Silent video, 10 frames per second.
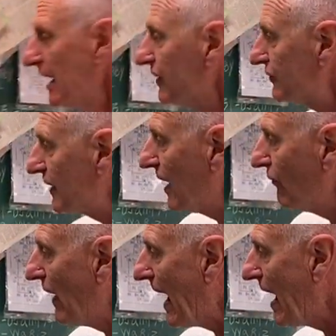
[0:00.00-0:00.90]
instead of
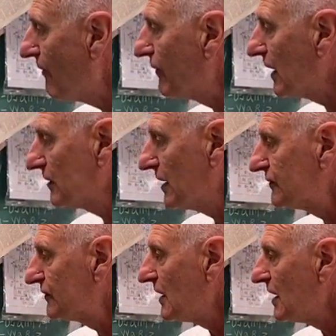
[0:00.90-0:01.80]
having, let's
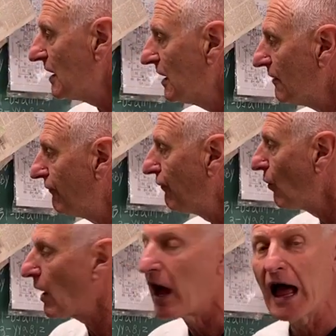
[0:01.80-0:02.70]
see,
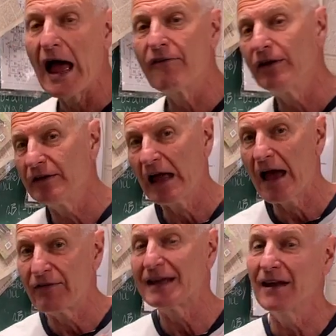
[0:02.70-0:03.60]

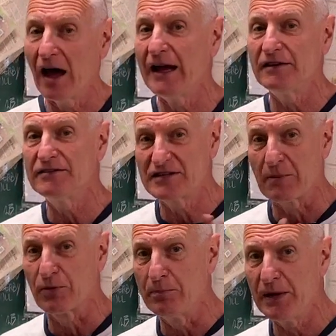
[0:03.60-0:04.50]
having 9
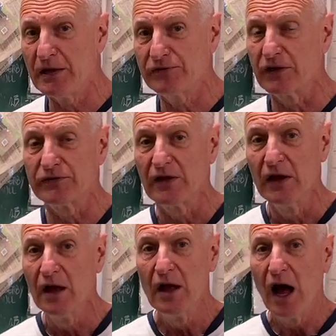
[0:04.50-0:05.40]
separate pieces,
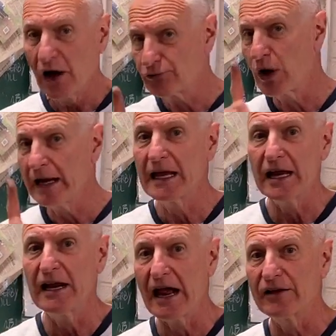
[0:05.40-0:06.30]
I'll try to
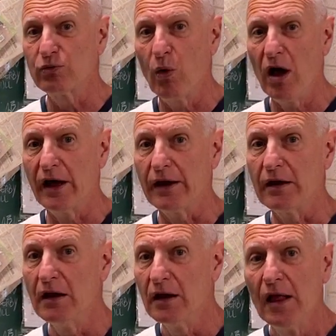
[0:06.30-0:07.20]
get it as one.
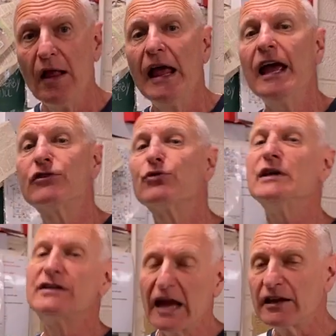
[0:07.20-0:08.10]
It's
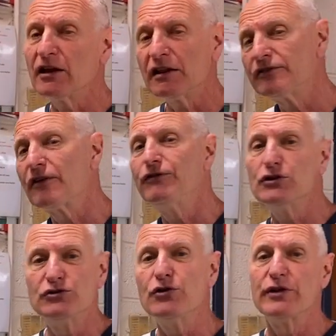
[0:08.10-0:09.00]
ridiculous if you
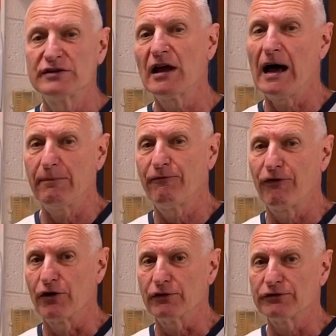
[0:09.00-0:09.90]
do the top
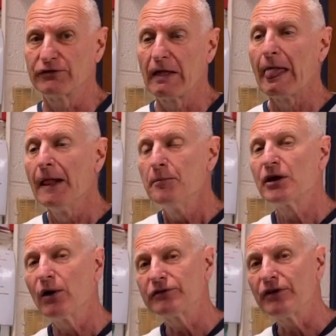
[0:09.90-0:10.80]
first,
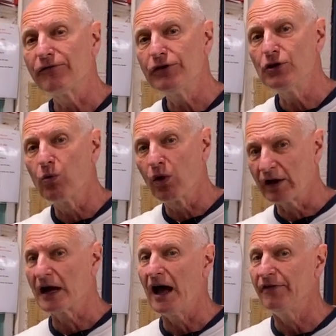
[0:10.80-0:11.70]
because if you
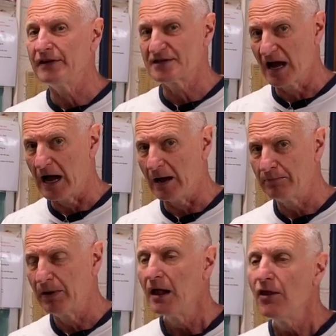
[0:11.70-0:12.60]
work on the
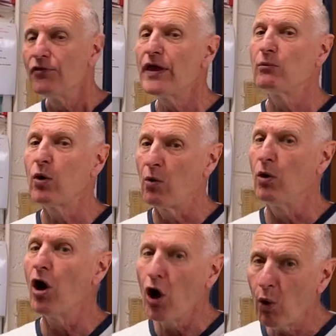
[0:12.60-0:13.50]
top, then what
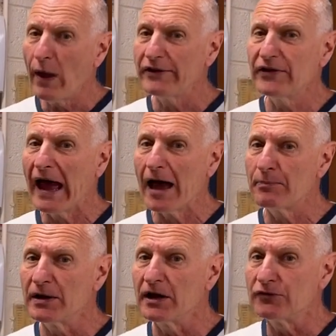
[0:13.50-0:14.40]
will always
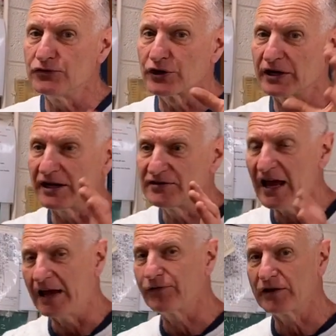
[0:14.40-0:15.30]
happen is you're going to
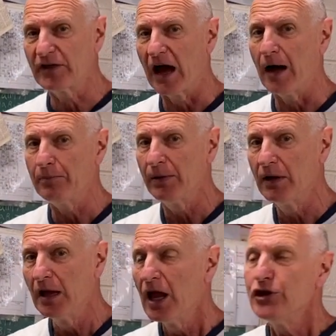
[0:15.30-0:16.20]
take the top,
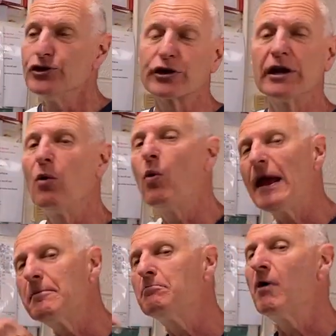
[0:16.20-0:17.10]
you're going to
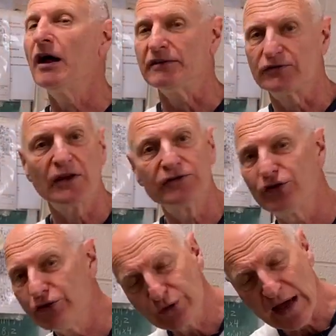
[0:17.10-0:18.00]
wait months
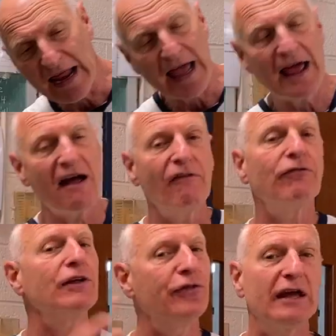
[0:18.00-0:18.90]
until you get
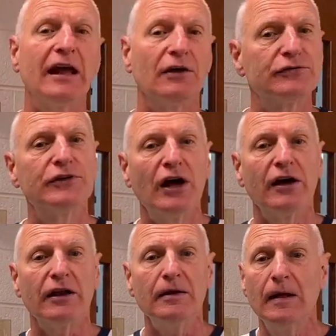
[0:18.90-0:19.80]
everything else
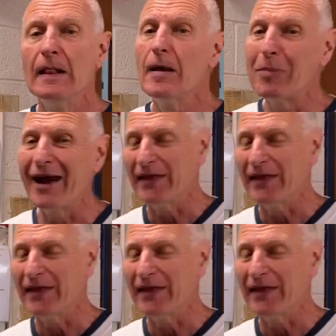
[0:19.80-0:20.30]
done. By